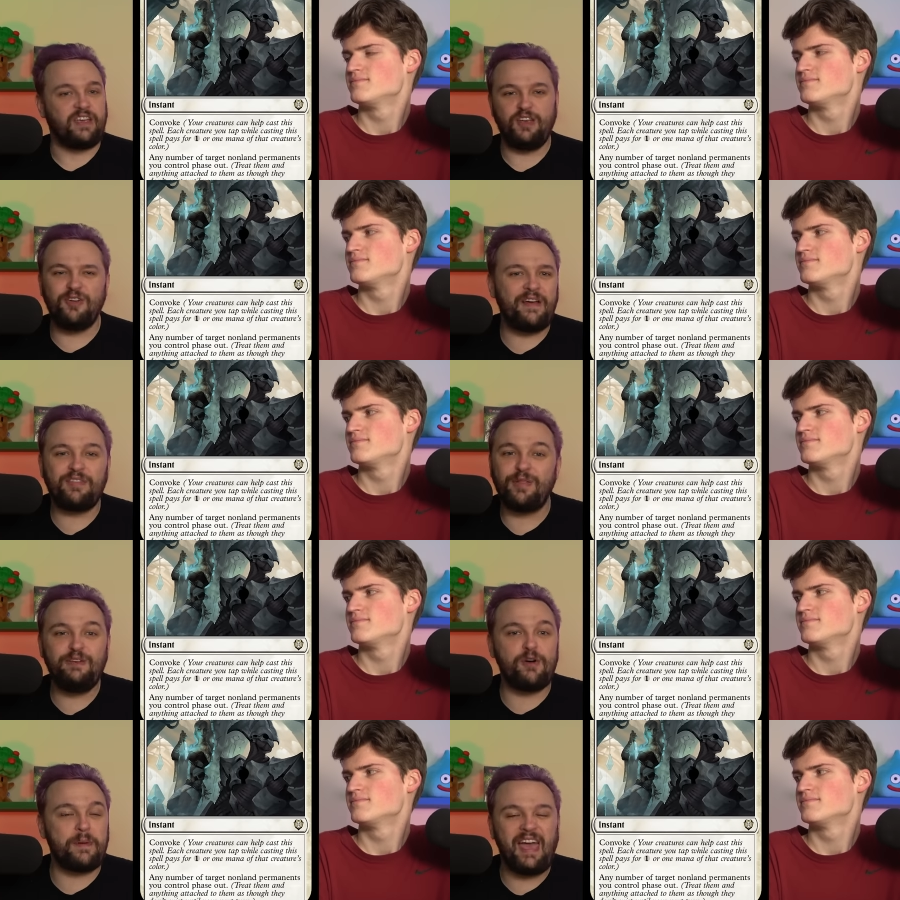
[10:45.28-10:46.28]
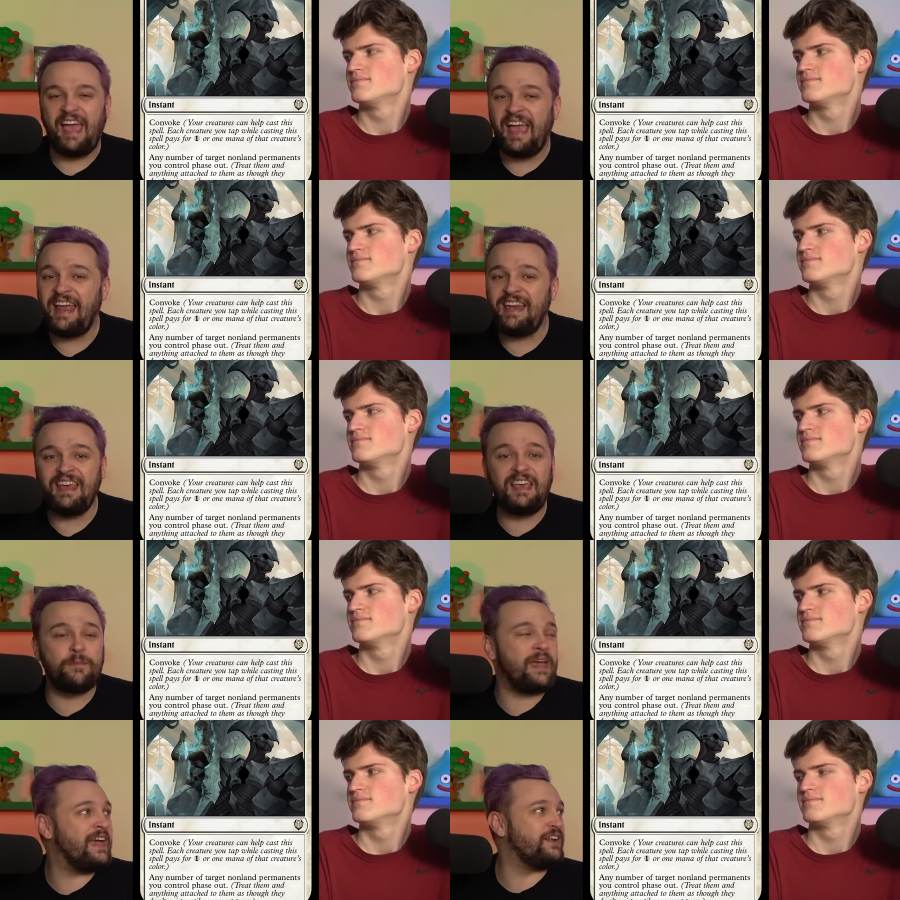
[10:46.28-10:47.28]
Speaker 1: you don't have to leave up any
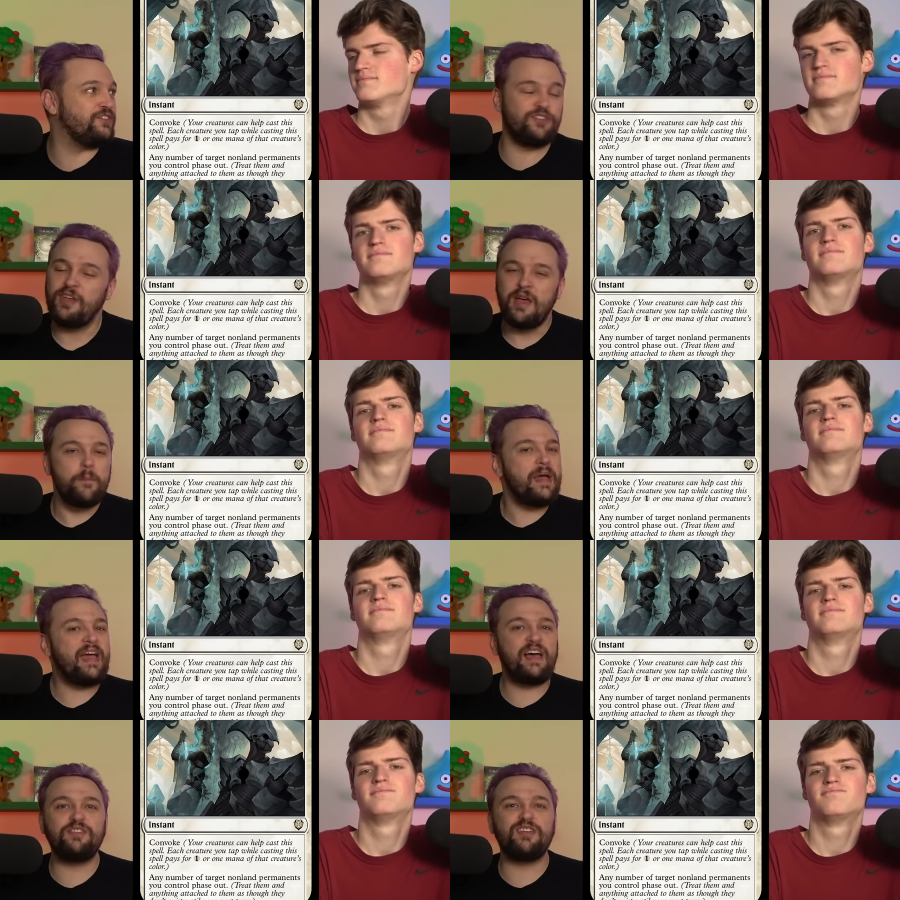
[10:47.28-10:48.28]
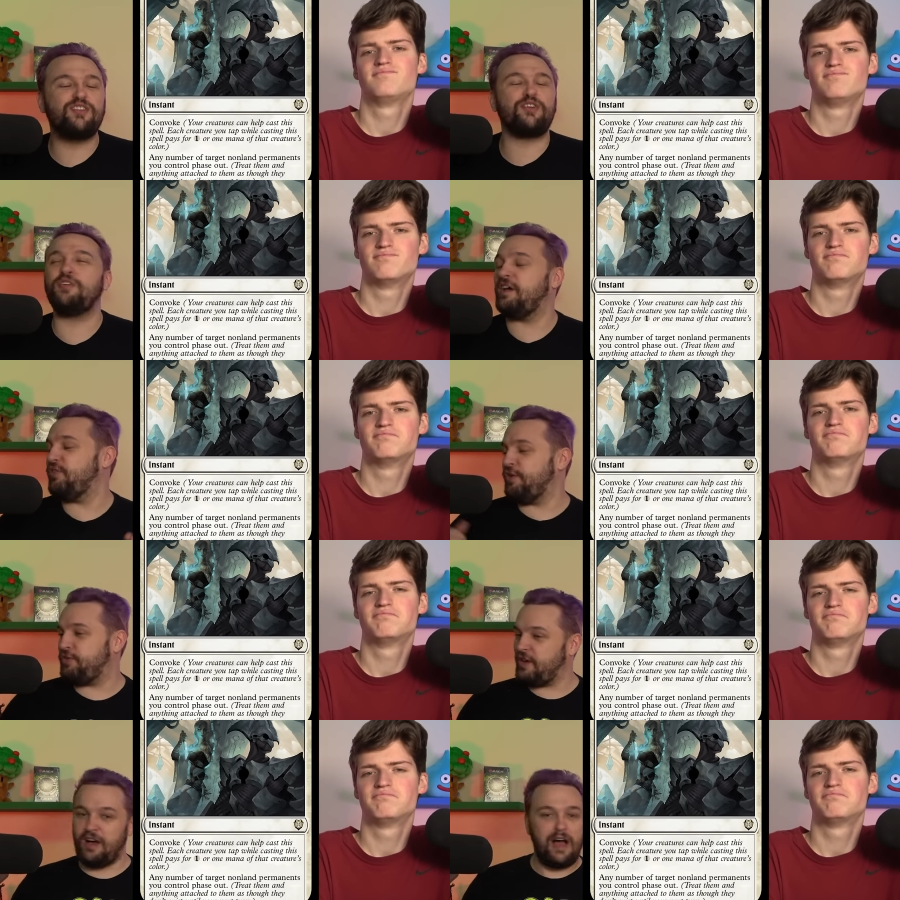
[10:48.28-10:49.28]
mana. Just pass the turn, it looks like,
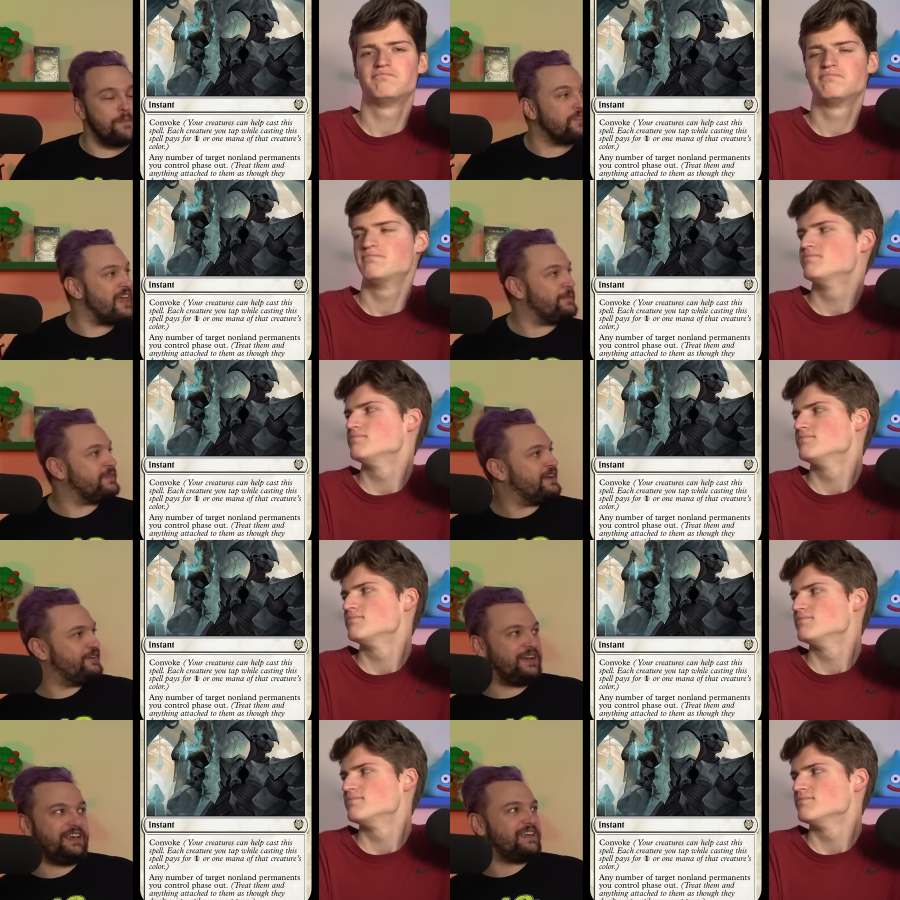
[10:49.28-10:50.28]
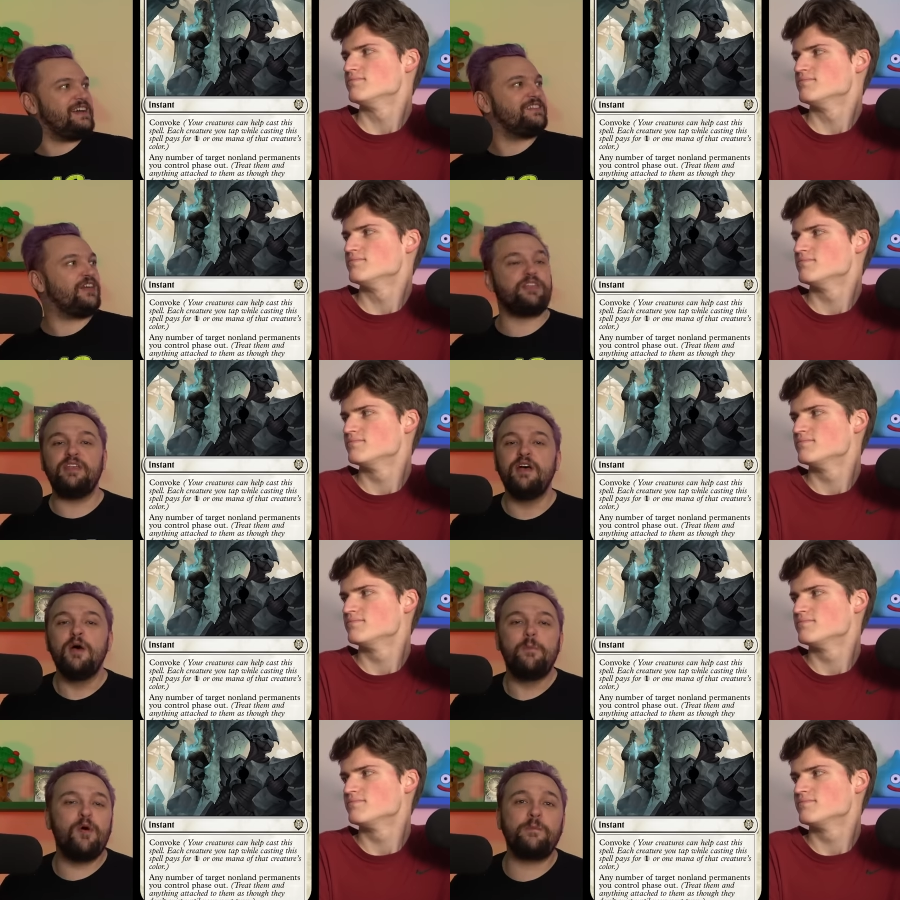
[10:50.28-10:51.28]
oh, I'm tapped out, I ain't got nothing.
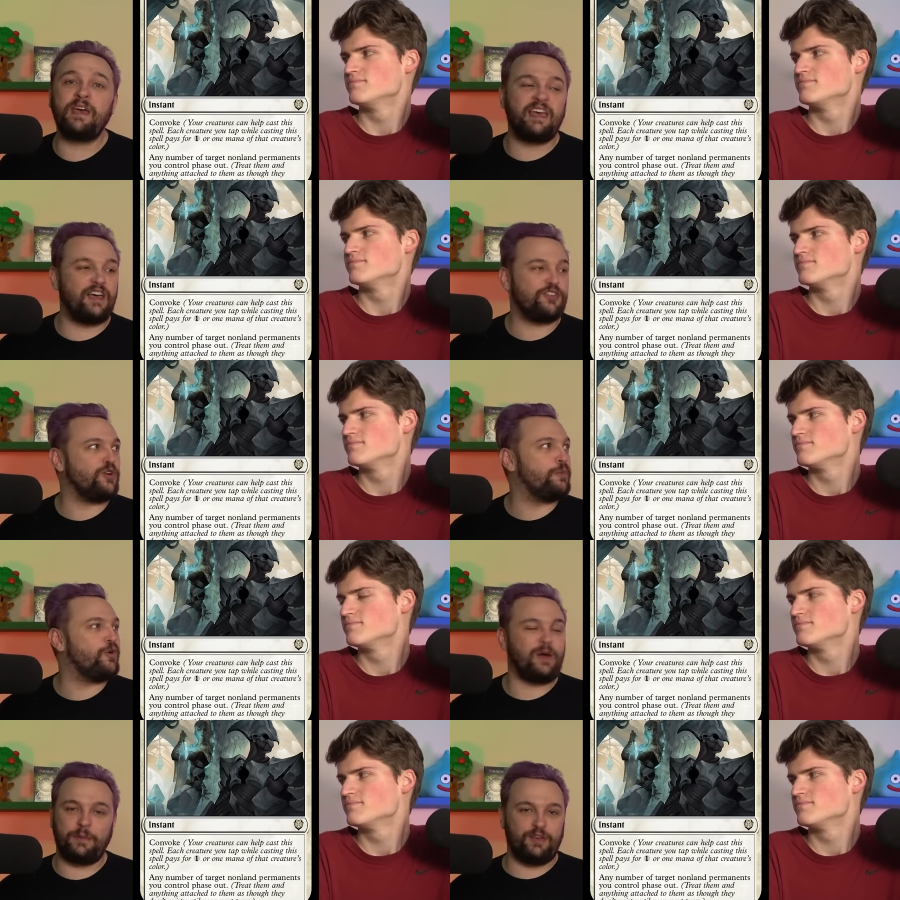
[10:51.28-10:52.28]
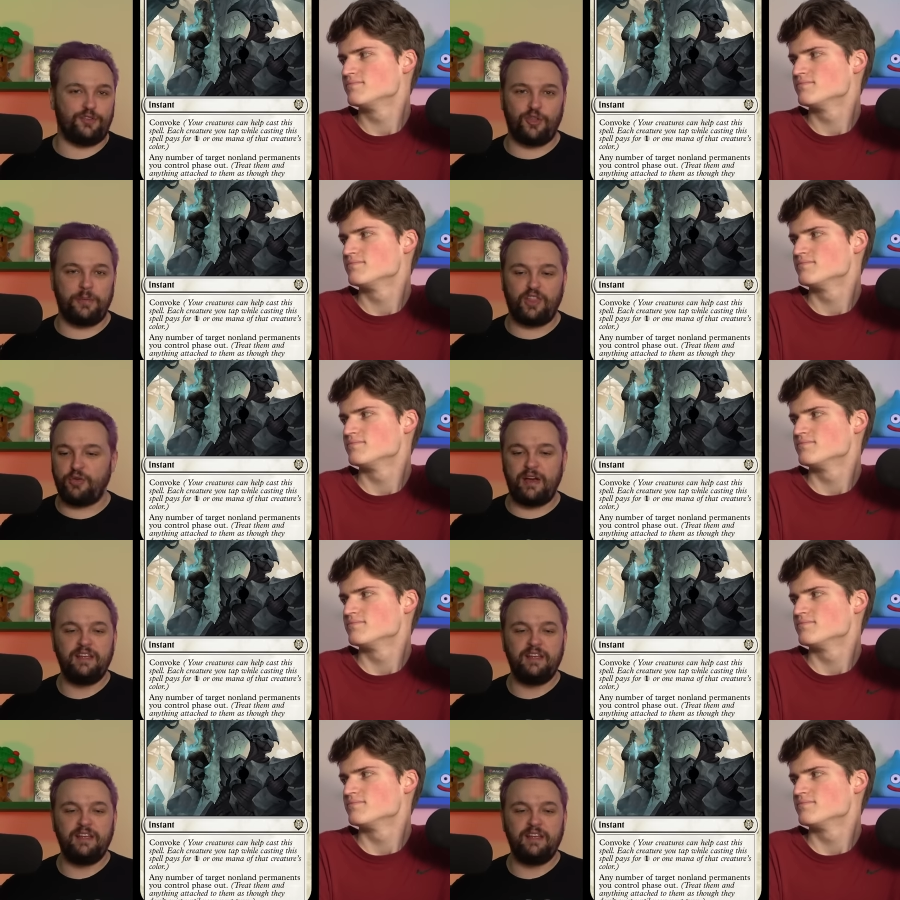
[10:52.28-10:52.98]
Boom, they cast their board wipe because you're the big threat.